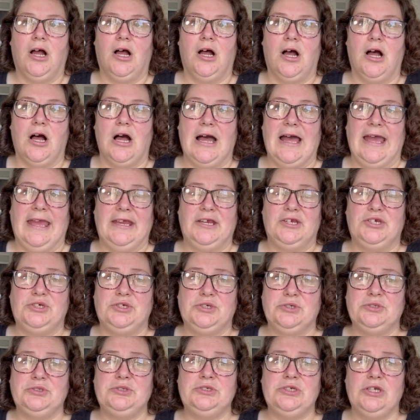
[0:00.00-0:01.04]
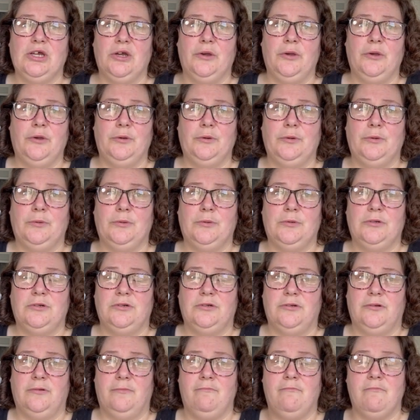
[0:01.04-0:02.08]
I should know
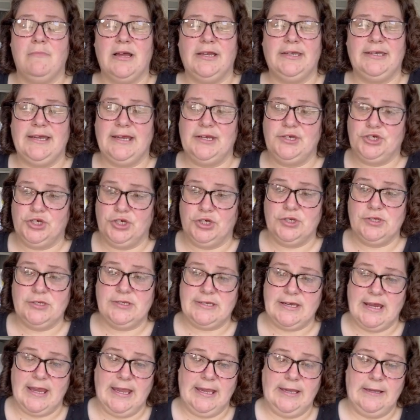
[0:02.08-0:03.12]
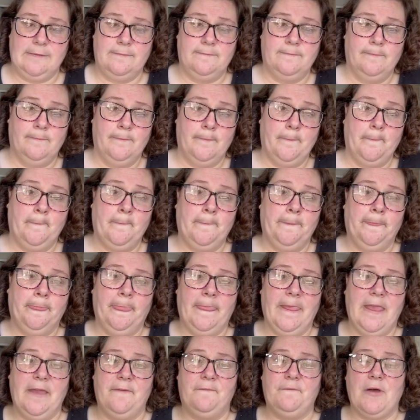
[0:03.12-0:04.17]
Monday, Tuesday
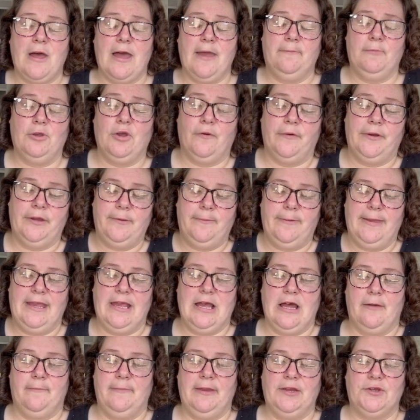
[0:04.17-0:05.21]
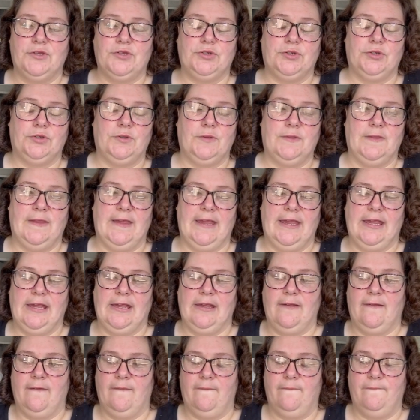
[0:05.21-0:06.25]
if I'm going to be coming to
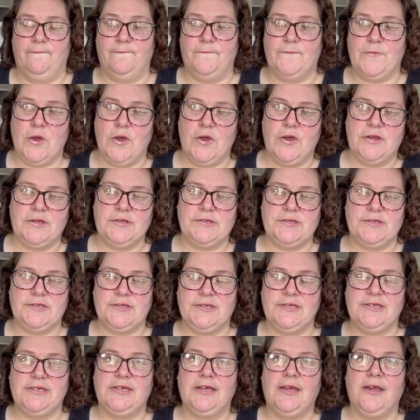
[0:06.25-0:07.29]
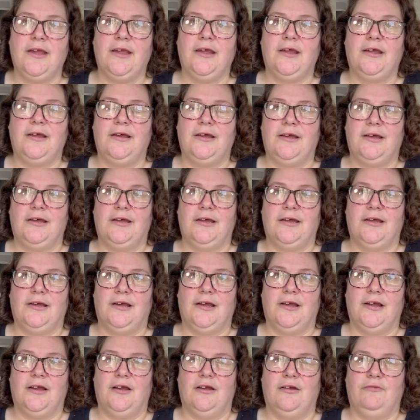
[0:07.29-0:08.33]
the first
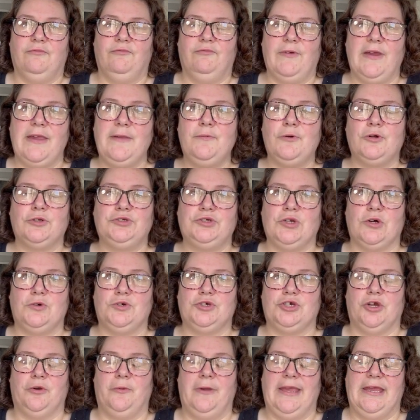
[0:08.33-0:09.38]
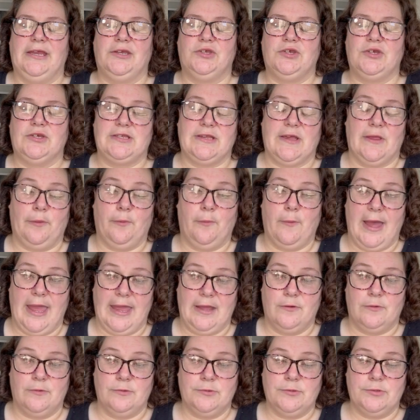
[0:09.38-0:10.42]
Reborn doll show in New South
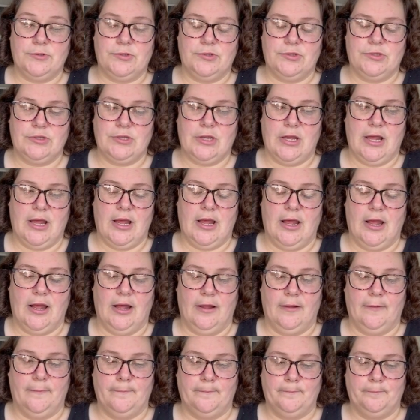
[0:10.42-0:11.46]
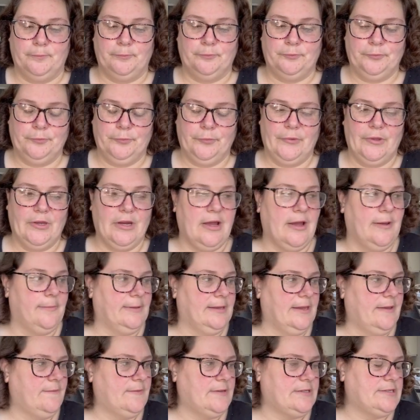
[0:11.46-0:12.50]
Wales. I
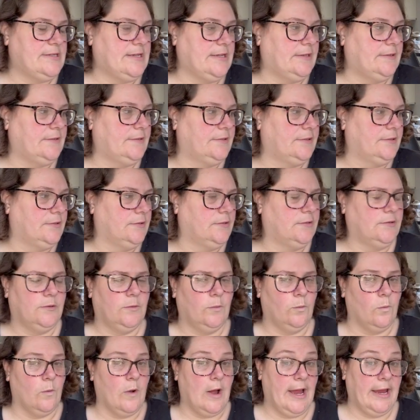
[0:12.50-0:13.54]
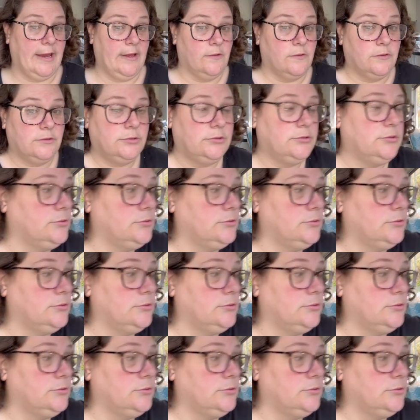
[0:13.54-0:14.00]
believe it's in Wyong.